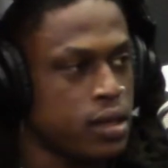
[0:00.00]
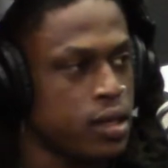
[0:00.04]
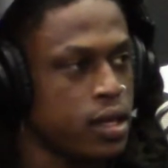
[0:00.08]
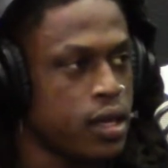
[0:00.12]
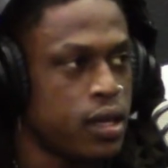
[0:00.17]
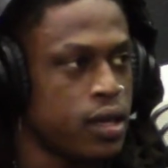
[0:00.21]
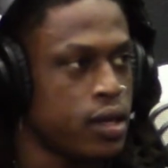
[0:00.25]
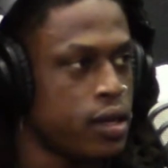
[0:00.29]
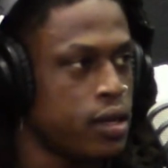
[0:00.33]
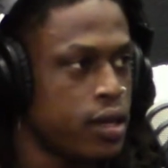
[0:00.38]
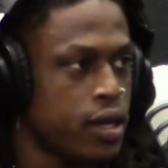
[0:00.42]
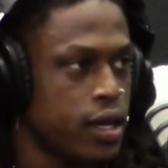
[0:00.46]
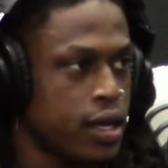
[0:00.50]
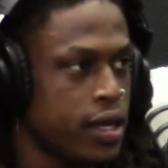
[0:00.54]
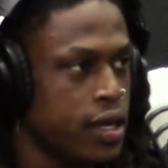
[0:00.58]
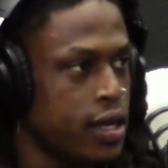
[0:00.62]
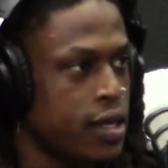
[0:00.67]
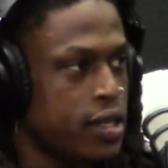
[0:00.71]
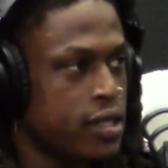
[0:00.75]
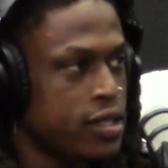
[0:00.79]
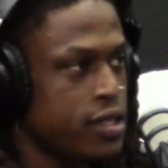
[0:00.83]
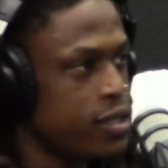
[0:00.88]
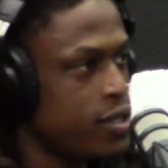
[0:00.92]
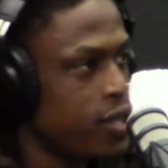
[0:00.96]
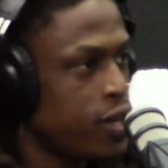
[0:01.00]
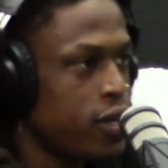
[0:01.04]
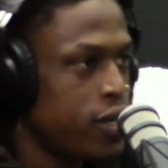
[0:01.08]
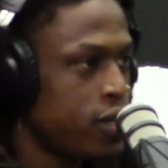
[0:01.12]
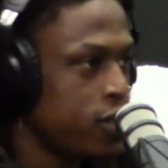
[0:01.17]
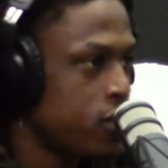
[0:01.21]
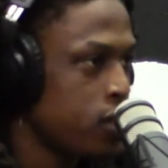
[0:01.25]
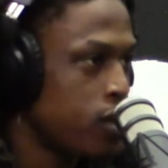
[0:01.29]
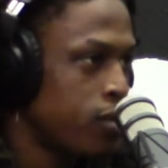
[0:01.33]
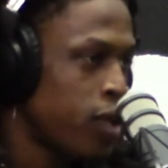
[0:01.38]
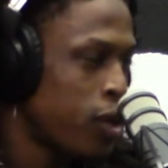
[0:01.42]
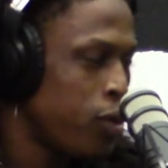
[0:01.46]
Yeah, and then it just turned into
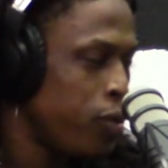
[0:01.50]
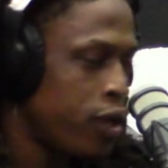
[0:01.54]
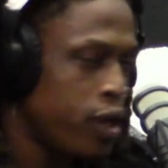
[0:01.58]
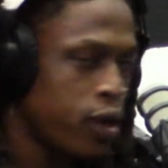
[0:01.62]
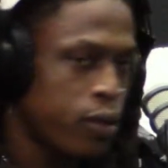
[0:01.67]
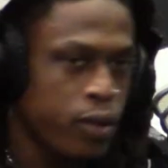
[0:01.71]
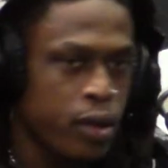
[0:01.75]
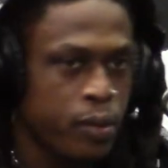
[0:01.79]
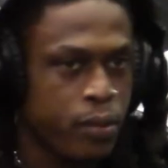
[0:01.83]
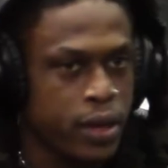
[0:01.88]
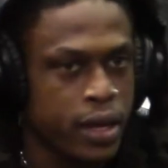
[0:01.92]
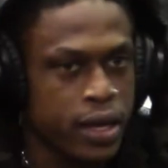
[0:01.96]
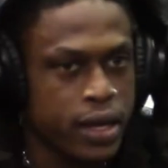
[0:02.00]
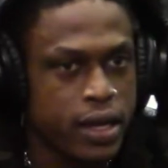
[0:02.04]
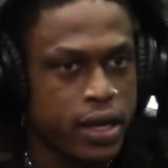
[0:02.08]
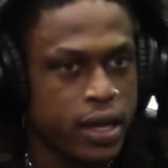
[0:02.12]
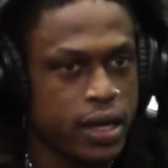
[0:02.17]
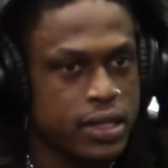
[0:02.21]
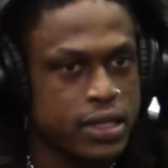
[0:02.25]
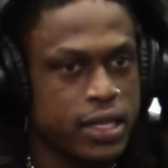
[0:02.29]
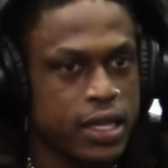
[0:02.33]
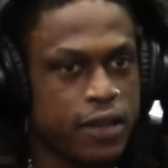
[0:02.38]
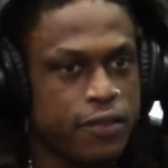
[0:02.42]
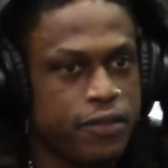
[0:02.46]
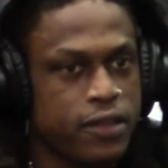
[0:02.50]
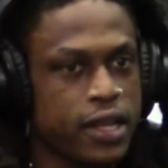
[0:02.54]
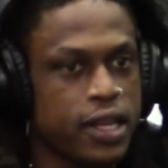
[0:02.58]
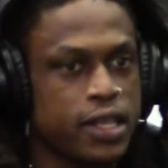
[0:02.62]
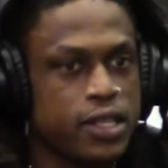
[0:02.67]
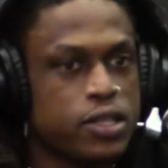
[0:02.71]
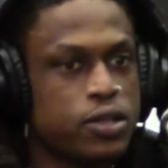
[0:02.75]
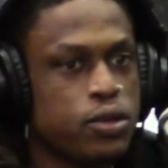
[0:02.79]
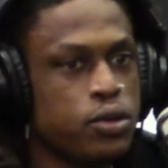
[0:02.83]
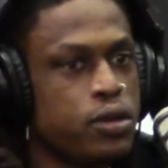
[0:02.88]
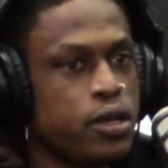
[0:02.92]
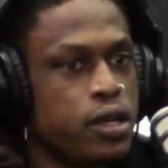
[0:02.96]
something. Like we've been in contact for like
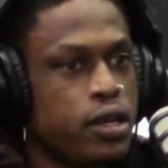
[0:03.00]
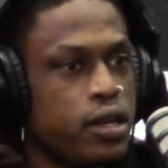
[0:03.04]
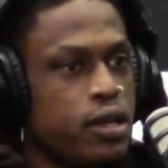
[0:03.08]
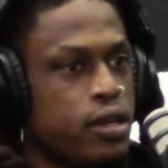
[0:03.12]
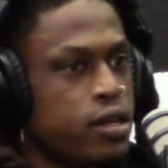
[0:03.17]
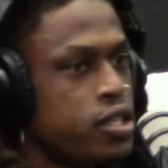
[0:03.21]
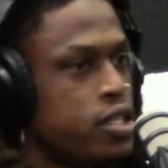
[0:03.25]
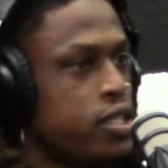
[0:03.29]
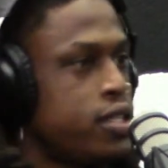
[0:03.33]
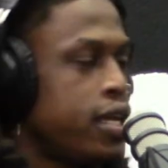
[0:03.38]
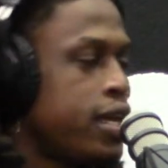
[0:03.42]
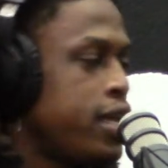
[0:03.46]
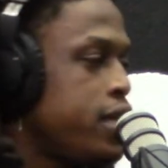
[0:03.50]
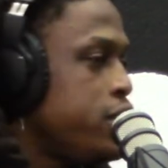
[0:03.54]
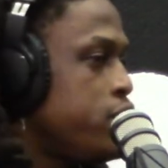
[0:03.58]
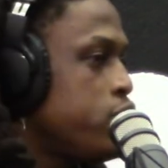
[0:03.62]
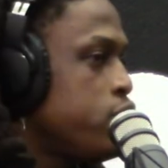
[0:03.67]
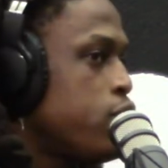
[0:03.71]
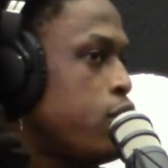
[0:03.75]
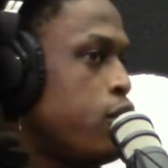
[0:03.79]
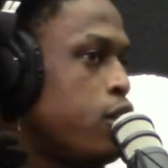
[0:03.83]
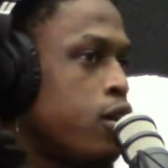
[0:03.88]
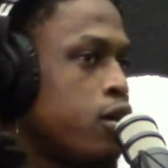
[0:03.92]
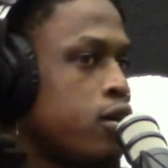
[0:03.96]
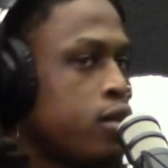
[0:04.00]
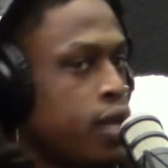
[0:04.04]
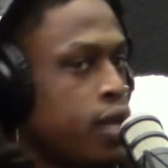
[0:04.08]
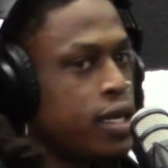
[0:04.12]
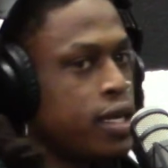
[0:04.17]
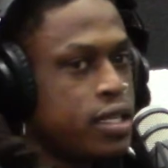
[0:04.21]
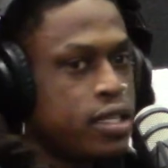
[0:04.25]
2 years, steady, strong,